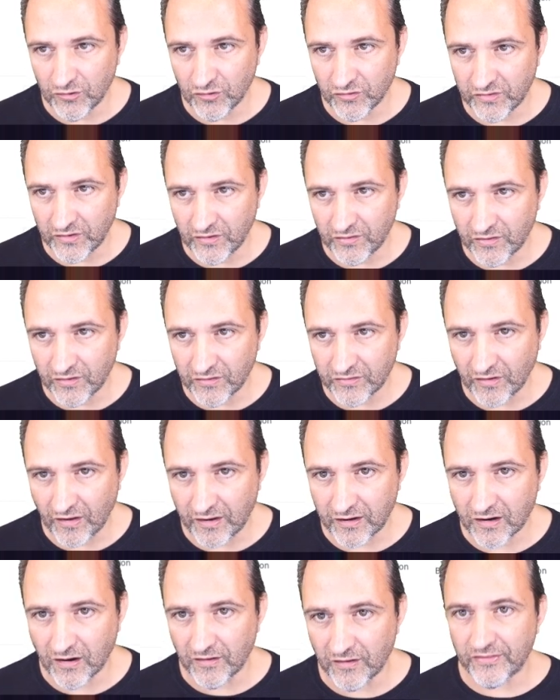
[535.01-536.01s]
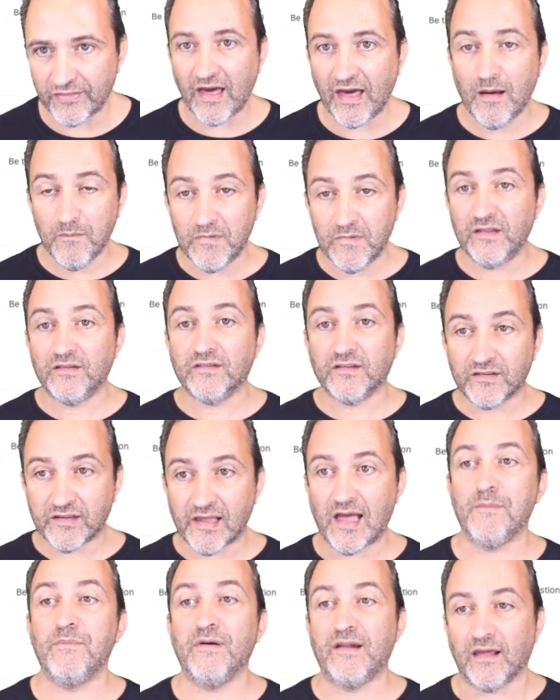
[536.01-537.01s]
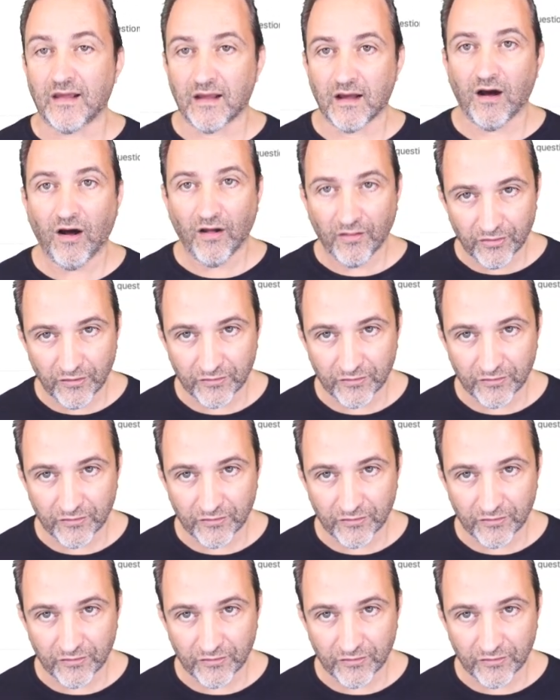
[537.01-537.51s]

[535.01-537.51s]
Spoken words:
you see this icon, that means it's happening on the